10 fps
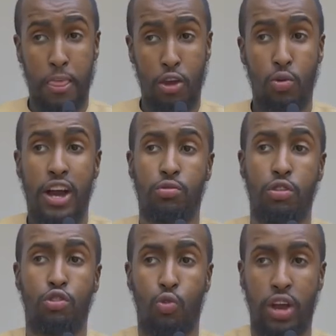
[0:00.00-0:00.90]
who works with
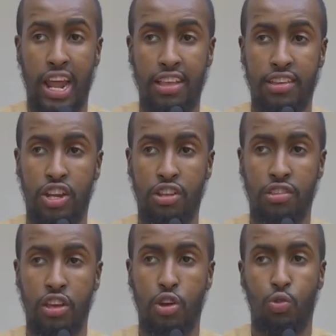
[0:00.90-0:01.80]
these
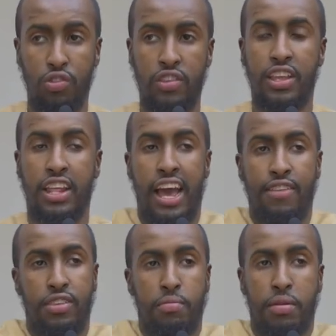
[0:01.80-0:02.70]
organizations will see that they
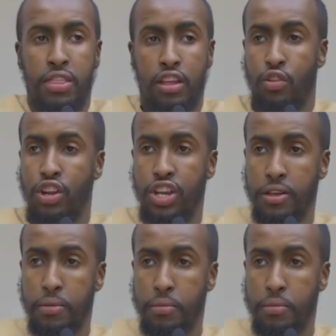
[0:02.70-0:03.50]
have this methodology.